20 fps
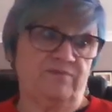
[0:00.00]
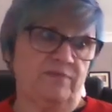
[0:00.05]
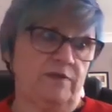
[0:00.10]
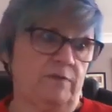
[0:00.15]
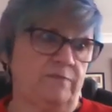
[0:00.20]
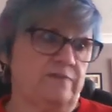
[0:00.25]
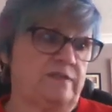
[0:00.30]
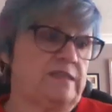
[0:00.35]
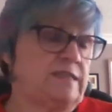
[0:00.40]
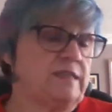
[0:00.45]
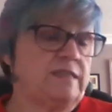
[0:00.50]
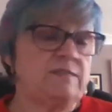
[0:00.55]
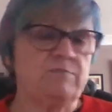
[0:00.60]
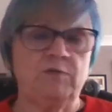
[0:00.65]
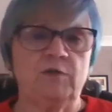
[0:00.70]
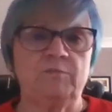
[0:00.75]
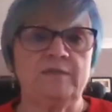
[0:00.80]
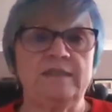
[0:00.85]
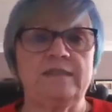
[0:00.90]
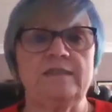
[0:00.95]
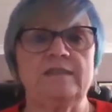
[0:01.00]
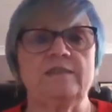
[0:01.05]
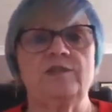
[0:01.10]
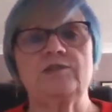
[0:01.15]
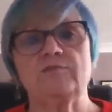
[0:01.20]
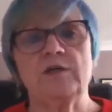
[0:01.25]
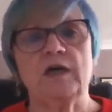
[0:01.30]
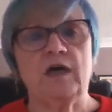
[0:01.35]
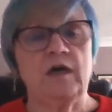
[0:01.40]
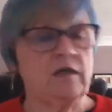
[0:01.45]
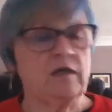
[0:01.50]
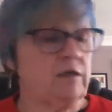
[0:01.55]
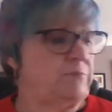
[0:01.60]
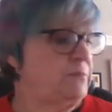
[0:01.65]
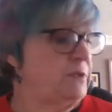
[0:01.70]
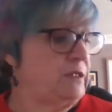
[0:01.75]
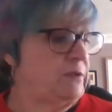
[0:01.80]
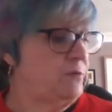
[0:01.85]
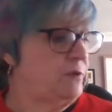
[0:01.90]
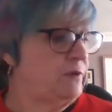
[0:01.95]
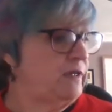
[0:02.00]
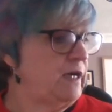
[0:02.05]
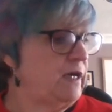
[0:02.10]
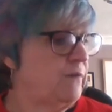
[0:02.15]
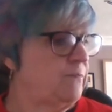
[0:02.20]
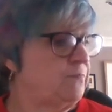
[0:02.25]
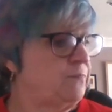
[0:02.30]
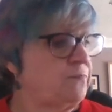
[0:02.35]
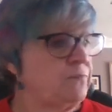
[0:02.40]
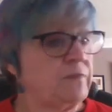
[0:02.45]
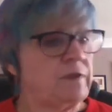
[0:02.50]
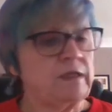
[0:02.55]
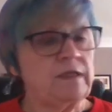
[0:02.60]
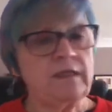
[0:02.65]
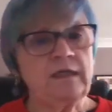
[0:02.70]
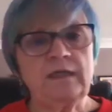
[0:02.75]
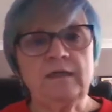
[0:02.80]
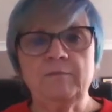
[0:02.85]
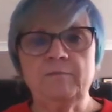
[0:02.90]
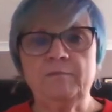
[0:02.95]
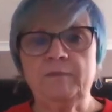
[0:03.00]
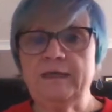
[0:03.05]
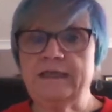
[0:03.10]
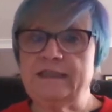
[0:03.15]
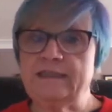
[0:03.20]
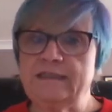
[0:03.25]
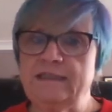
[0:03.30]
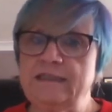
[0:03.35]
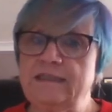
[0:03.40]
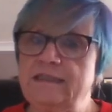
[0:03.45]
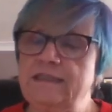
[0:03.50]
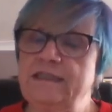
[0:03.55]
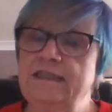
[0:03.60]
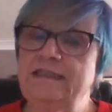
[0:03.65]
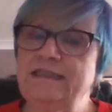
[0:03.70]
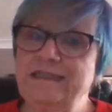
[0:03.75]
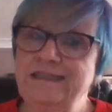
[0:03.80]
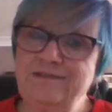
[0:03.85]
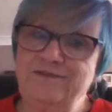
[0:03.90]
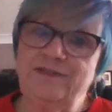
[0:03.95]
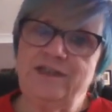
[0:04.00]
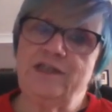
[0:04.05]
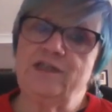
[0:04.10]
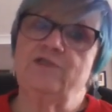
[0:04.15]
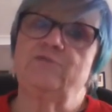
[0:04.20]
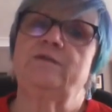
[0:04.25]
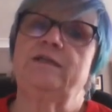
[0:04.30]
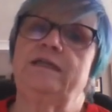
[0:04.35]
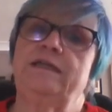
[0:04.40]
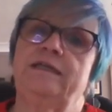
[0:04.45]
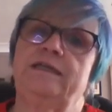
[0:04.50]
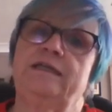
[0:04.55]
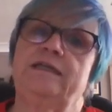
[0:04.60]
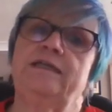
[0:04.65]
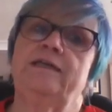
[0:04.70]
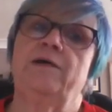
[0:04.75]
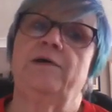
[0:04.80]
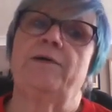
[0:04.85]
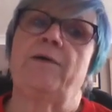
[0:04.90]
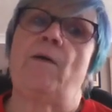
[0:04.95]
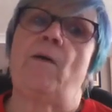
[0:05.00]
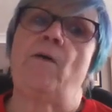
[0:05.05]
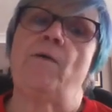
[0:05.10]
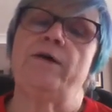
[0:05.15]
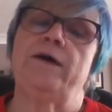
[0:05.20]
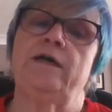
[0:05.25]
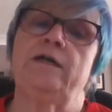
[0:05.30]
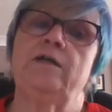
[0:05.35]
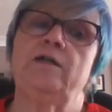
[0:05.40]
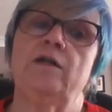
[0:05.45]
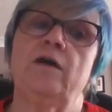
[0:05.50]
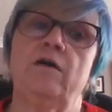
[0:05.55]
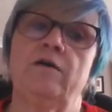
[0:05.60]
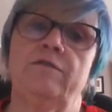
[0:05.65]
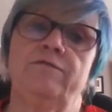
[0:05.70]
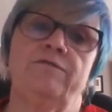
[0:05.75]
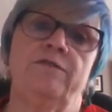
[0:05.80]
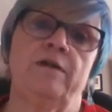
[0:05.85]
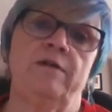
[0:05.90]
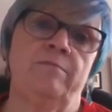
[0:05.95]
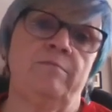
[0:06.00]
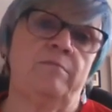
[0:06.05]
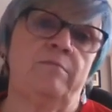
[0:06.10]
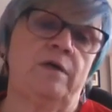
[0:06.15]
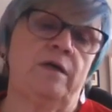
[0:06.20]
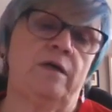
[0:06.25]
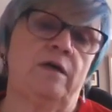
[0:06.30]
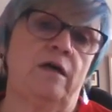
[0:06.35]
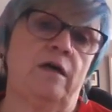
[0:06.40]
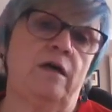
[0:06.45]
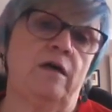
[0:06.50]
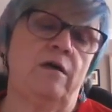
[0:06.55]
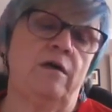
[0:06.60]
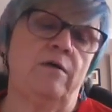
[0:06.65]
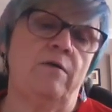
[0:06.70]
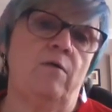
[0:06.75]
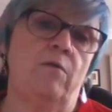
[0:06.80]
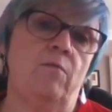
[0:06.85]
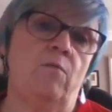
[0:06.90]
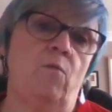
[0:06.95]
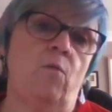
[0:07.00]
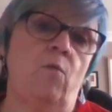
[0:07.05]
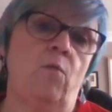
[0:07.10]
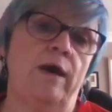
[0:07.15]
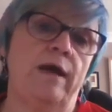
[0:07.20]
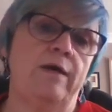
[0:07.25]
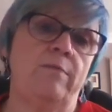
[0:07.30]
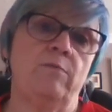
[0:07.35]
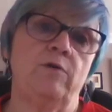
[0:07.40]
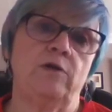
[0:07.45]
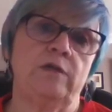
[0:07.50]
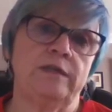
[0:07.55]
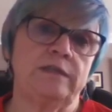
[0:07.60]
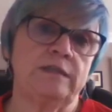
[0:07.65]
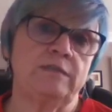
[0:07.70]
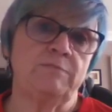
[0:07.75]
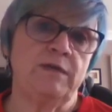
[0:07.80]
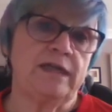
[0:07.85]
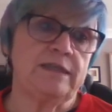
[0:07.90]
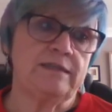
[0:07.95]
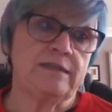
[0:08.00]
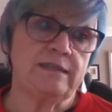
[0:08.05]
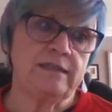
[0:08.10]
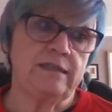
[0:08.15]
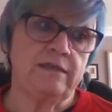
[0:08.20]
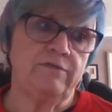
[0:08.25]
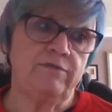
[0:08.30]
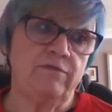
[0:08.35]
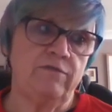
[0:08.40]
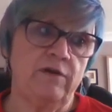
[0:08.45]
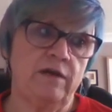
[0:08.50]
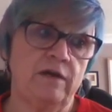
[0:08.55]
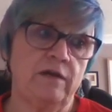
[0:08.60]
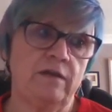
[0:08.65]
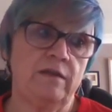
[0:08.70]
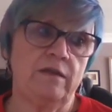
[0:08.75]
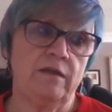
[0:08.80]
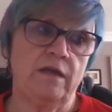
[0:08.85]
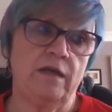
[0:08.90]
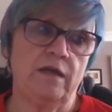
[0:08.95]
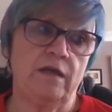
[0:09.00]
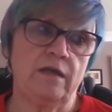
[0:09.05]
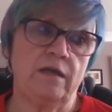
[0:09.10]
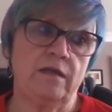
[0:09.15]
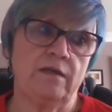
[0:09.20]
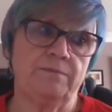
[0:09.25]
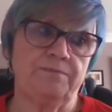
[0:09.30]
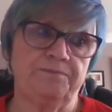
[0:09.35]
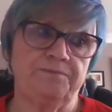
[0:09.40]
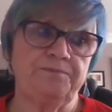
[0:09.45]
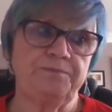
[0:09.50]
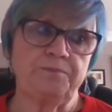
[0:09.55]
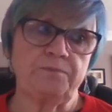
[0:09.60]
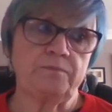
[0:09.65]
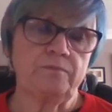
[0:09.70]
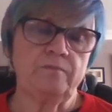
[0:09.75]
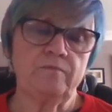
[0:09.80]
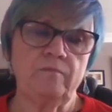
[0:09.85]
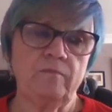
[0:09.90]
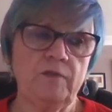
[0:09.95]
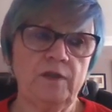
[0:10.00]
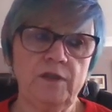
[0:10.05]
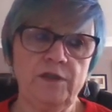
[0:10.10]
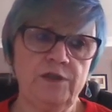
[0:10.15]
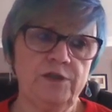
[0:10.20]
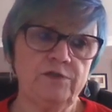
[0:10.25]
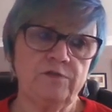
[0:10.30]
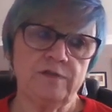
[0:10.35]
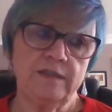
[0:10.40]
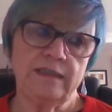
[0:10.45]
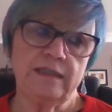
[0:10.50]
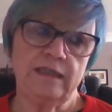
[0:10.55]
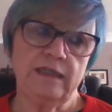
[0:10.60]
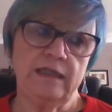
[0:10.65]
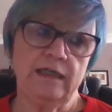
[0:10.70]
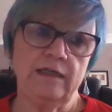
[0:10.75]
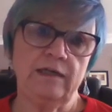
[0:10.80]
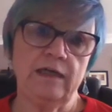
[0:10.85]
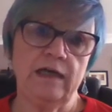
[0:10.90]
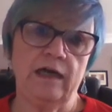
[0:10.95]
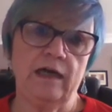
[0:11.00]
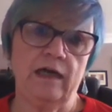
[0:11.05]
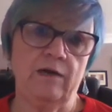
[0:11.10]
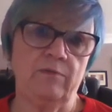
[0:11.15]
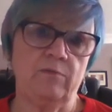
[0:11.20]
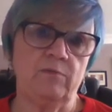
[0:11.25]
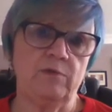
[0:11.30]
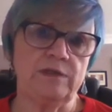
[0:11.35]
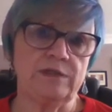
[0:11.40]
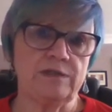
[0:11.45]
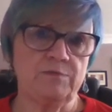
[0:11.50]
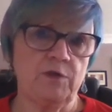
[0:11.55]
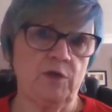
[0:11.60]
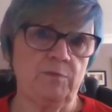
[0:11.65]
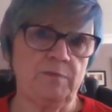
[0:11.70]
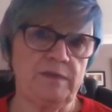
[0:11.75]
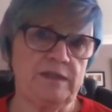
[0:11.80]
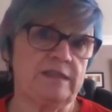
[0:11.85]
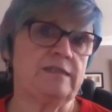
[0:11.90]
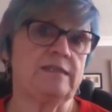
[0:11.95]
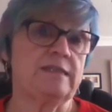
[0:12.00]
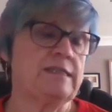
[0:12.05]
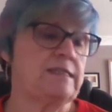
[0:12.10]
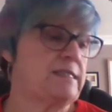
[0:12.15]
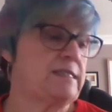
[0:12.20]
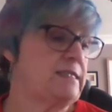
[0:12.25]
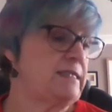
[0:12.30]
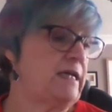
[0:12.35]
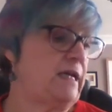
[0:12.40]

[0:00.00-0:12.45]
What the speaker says: Obviously, a small business, you can't compete with that. But individually, a lot of them are way more expensive than you'll see with small businesses